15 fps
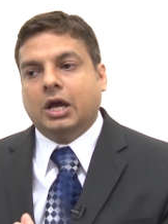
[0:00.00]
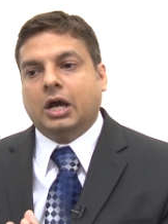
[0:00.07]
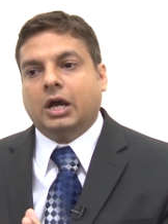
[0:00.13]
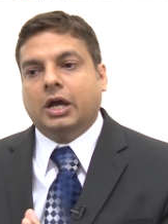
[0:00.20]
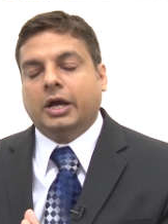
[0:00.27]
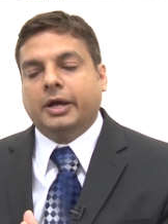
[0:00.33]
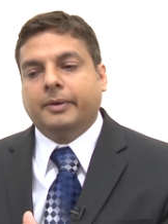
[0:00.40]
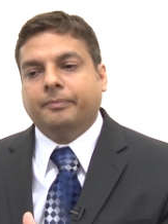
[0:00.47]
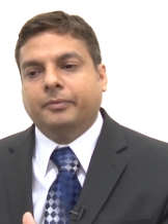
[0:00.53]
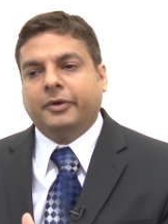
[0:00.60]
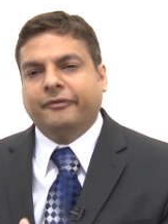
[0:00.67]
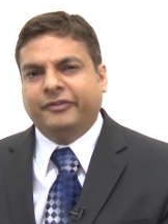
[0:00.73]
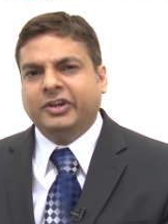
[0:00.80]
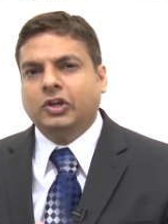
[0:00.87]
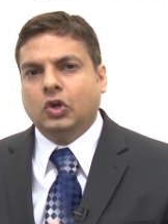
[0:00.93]
Uh,
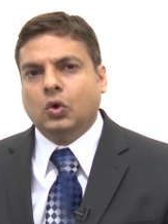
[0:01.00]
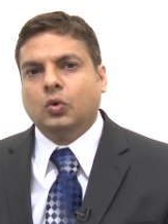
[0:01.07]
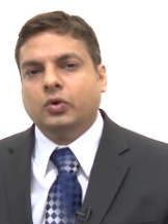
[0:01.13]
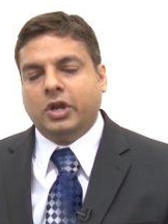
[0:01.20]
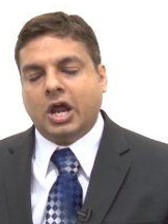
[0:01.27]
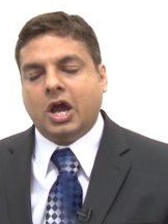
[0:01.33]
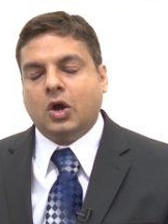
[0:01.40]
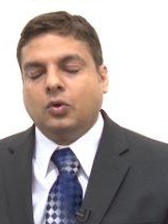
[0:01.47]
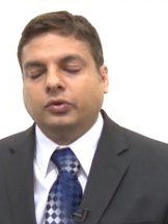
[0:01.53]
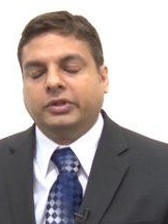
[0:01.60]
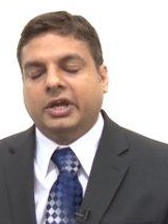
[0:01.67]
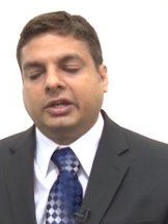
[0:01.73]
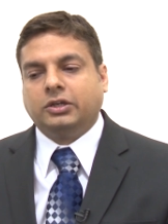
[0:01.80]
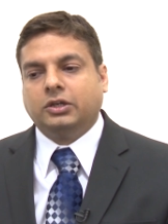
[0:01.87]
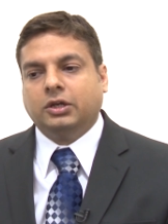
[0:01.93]
we know now
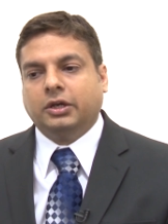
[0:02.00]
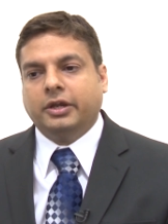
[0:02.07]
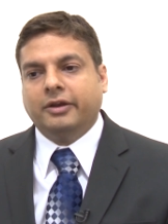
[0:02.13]
that uh,